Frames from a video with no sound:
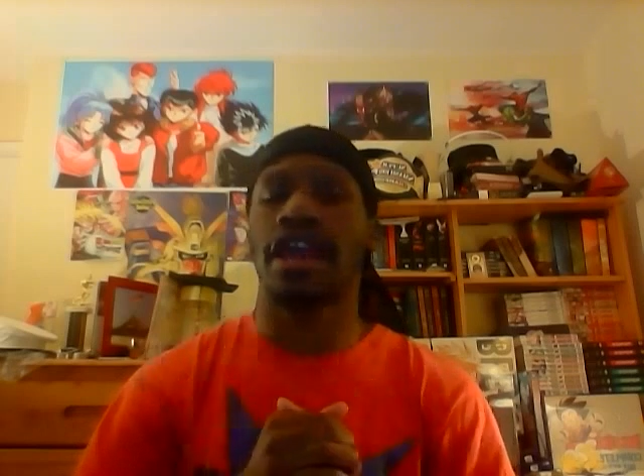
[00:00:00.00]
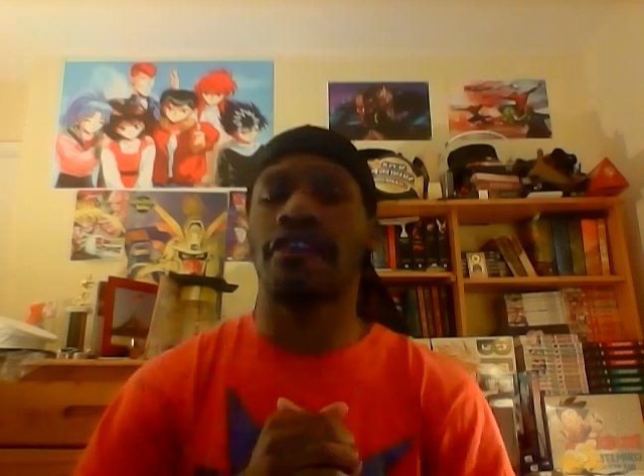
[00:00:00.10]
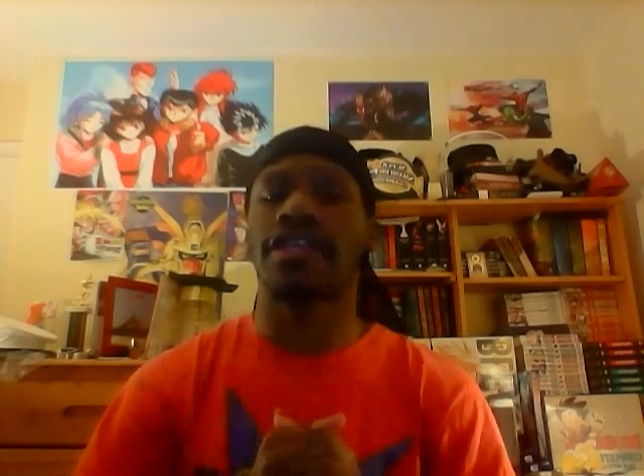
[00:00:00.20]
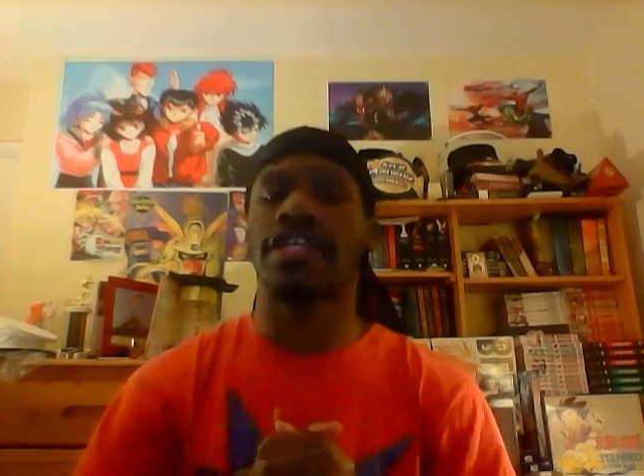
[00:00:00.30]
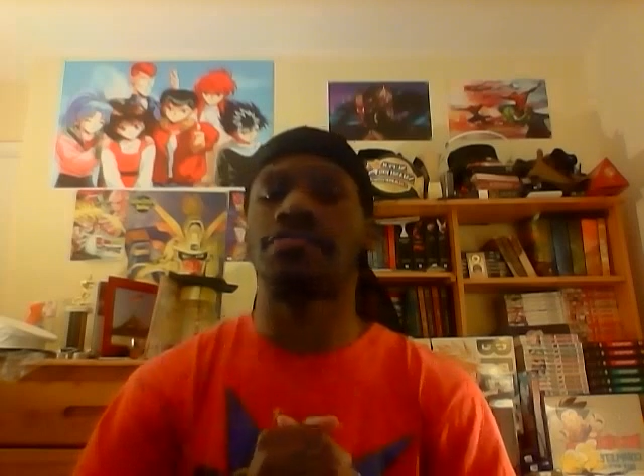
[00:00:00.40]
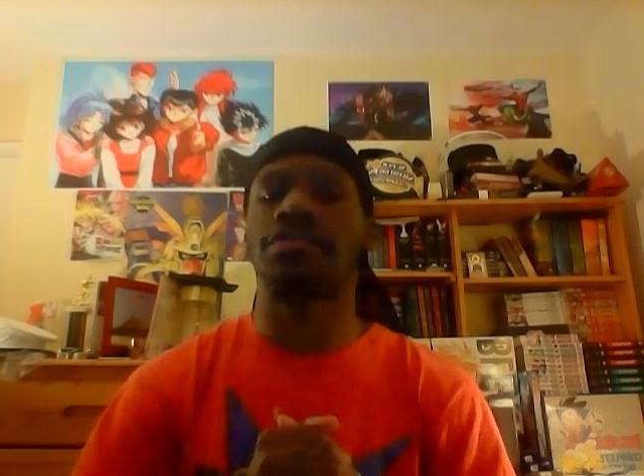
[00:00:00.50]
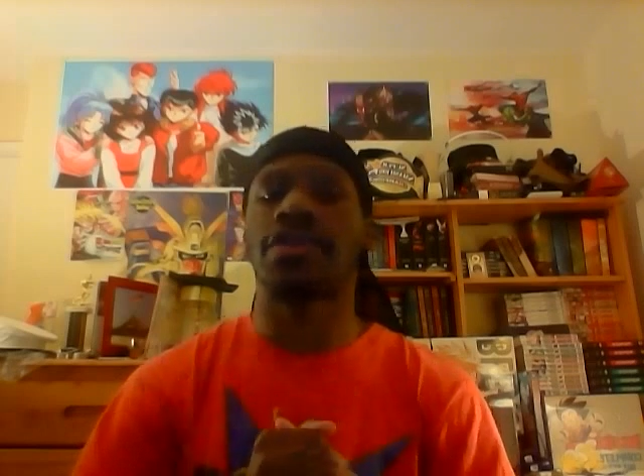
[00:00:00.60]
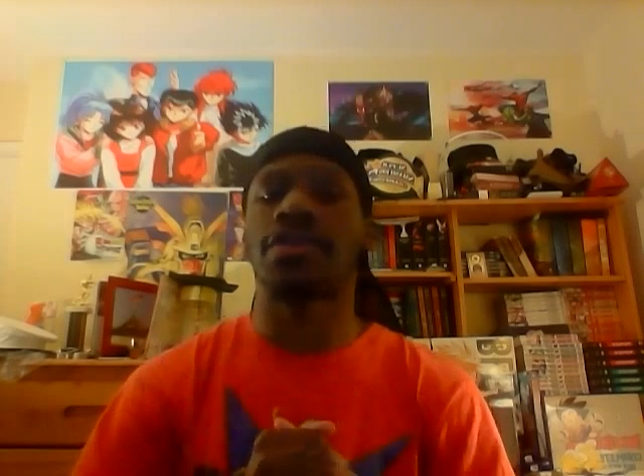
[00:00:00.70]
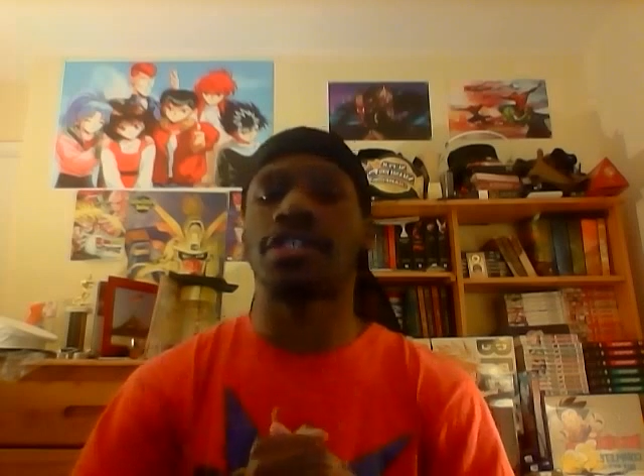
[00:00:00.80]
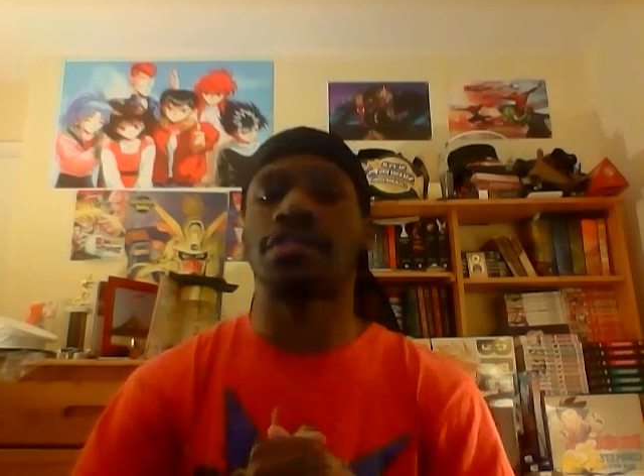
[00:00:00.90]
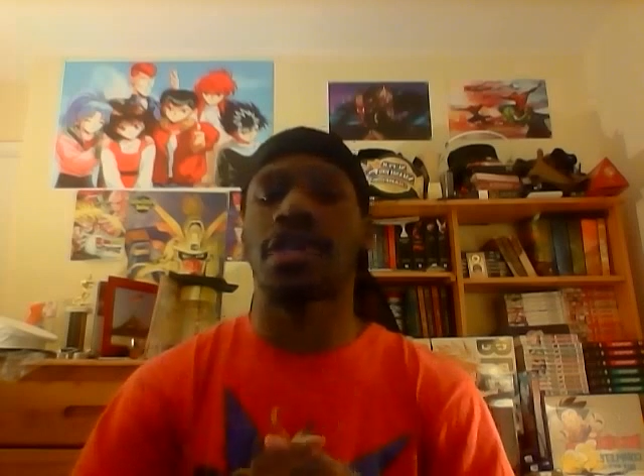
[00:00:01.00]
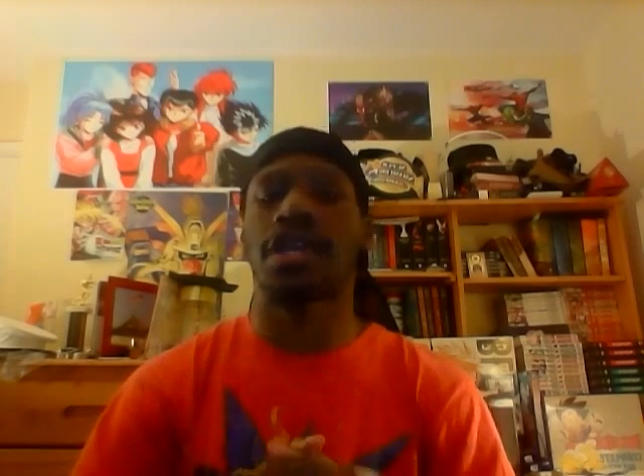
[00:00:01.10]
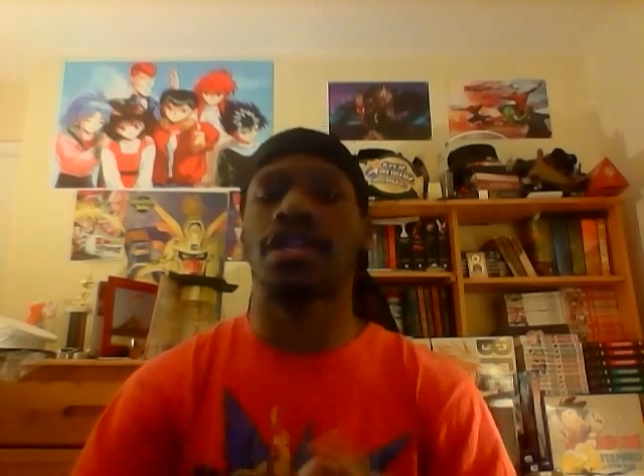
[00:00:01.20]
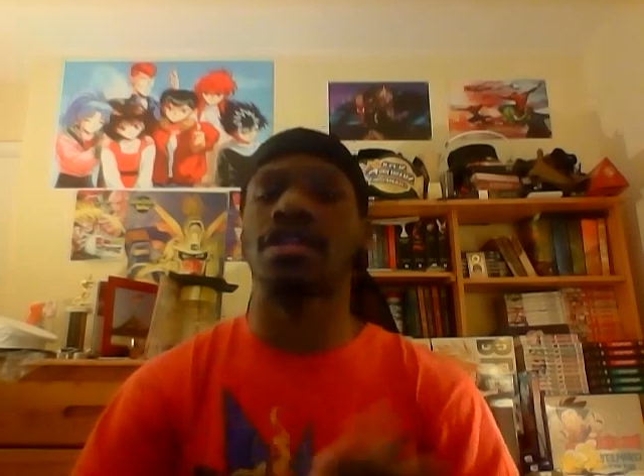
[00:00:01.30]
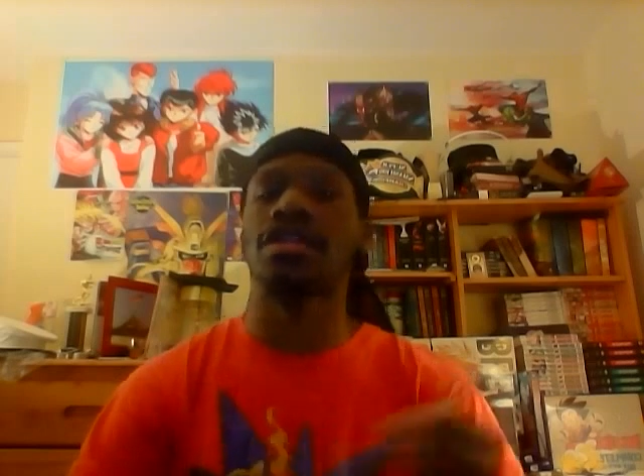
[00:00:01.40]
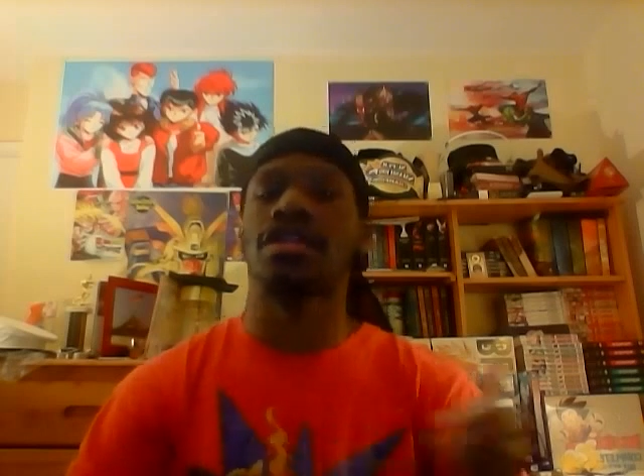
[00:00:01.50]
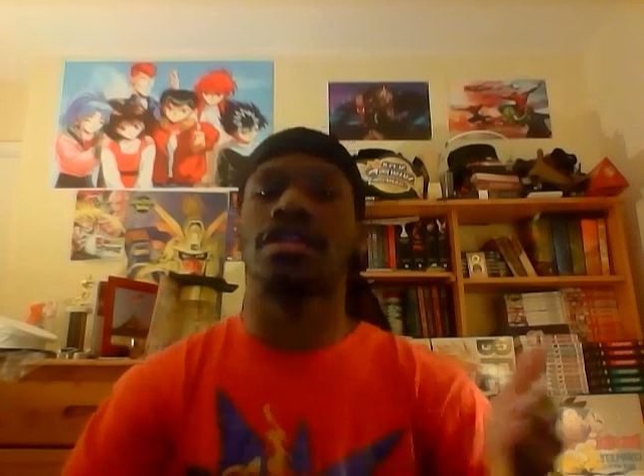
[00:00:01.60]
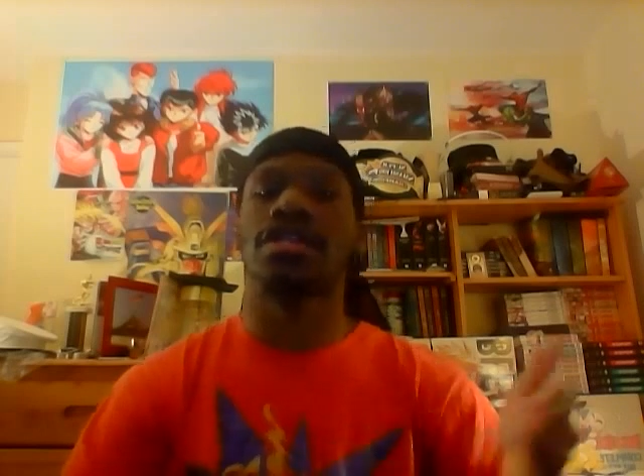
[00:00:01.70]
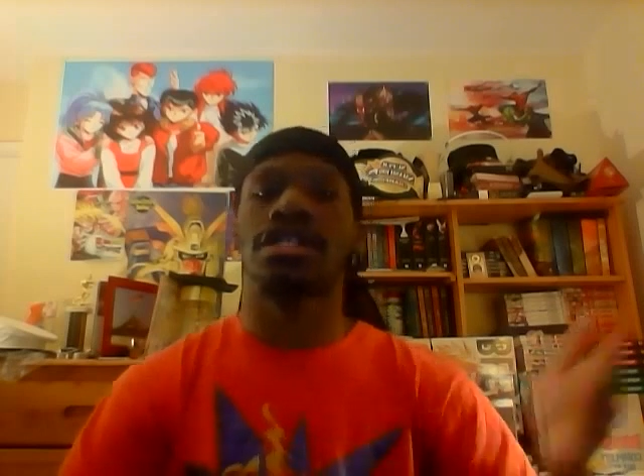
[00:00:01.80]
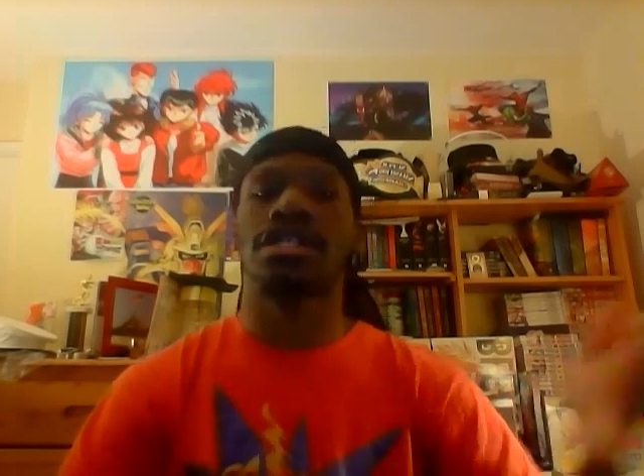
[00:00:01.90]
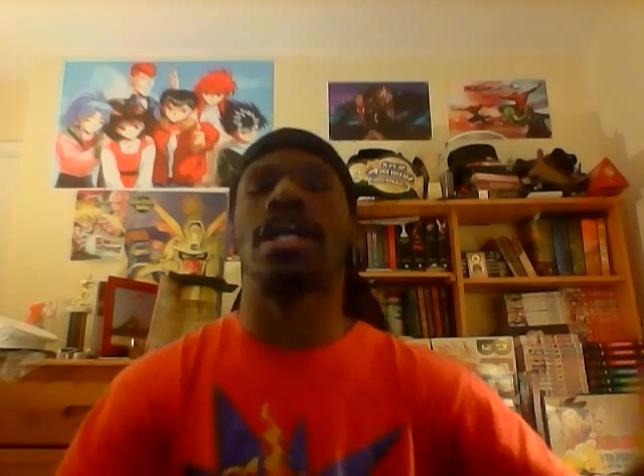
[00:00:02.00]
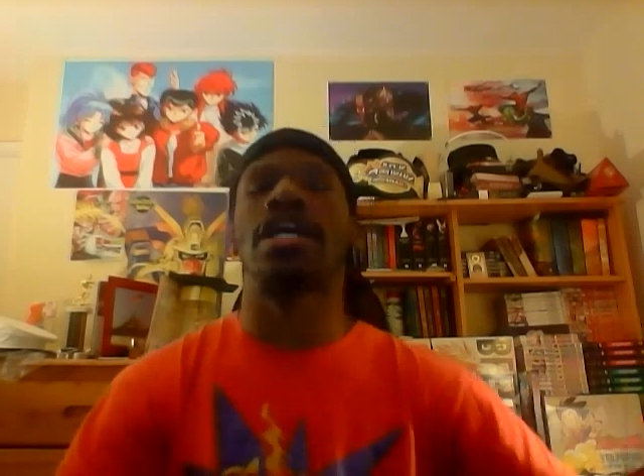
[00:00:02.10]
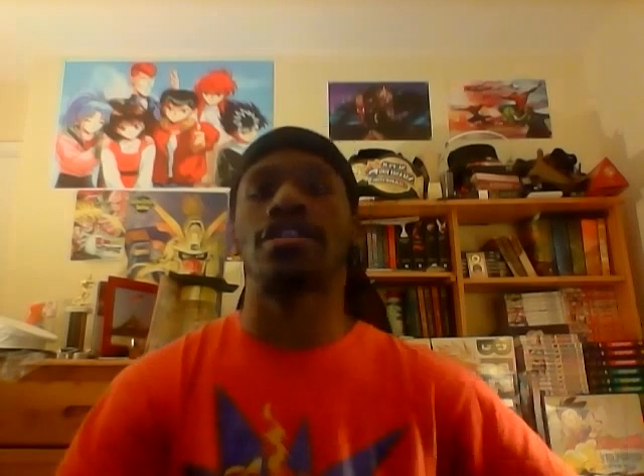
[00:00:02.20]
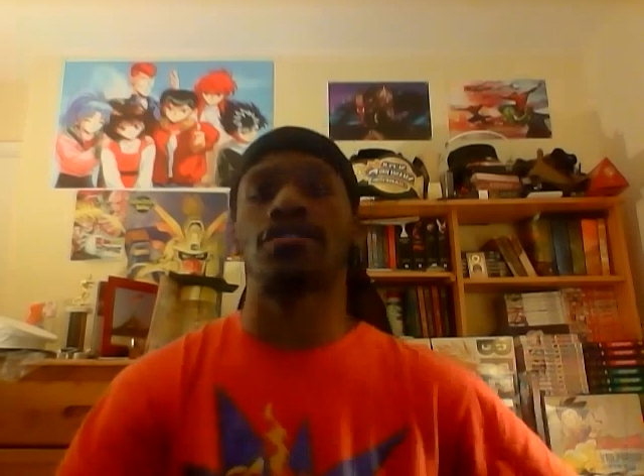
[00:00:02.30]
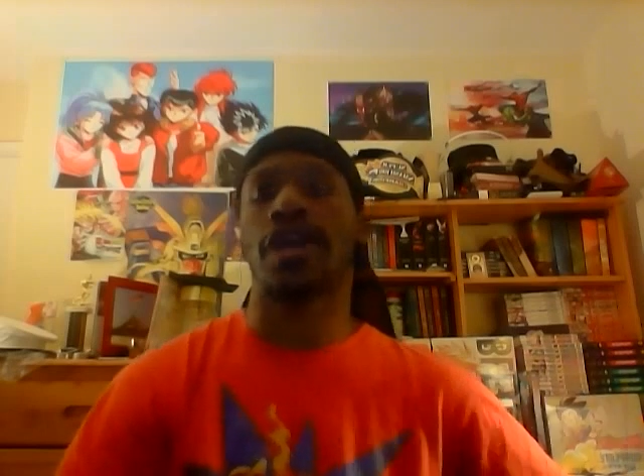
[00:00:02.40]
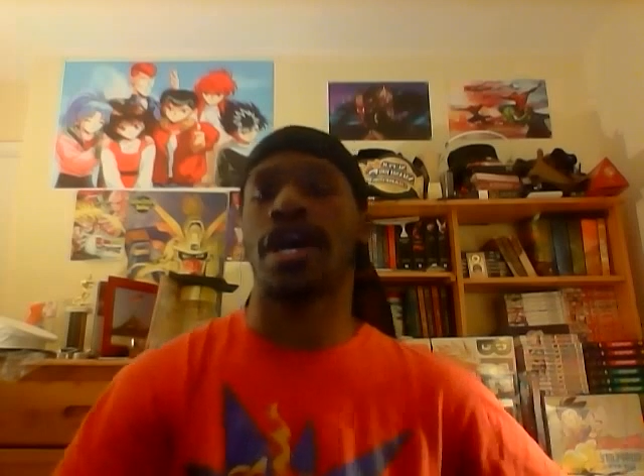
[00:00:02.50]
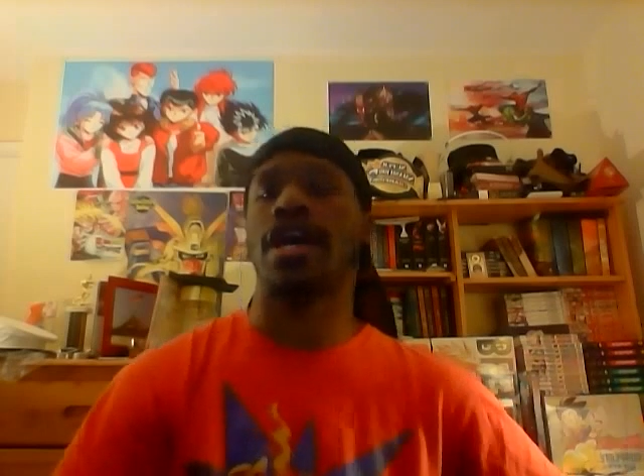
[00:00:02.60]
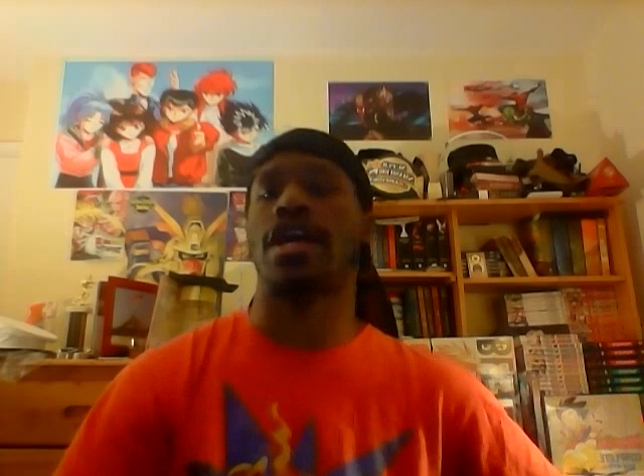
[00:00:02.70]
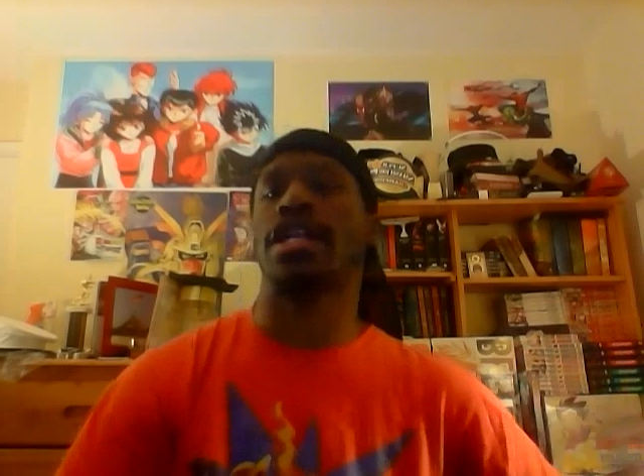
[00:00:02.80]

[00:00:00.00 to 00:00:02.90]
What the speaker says: everything has pretty much been cut and dry.